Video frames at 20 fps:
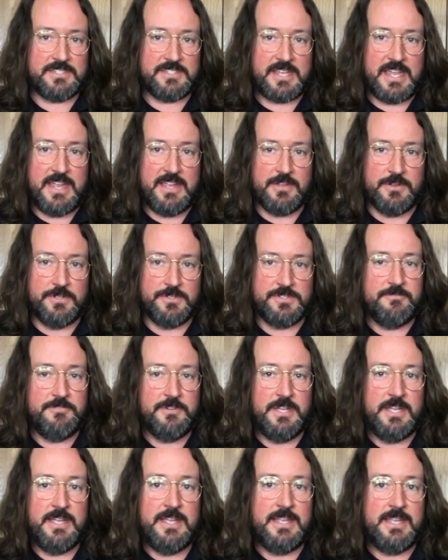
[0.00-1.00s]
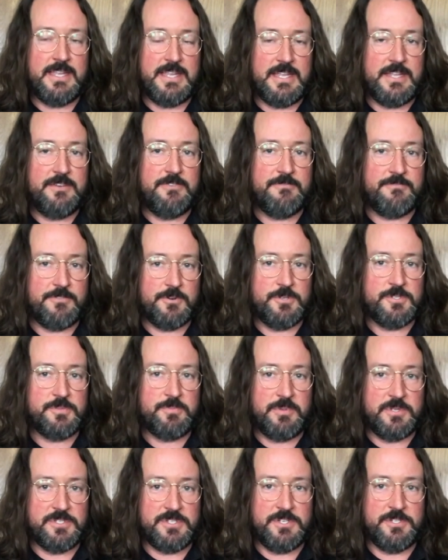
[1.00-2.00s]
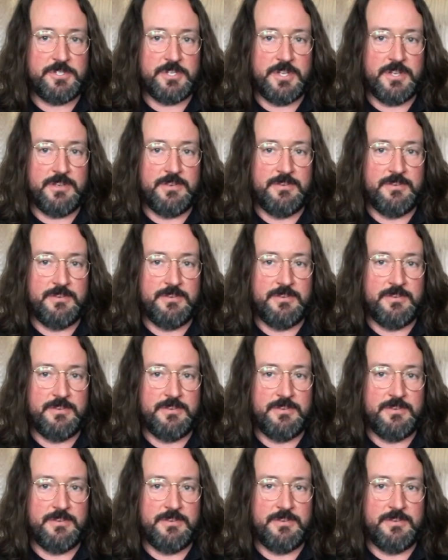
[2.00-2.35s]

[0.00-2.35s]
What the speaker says: scales in first position.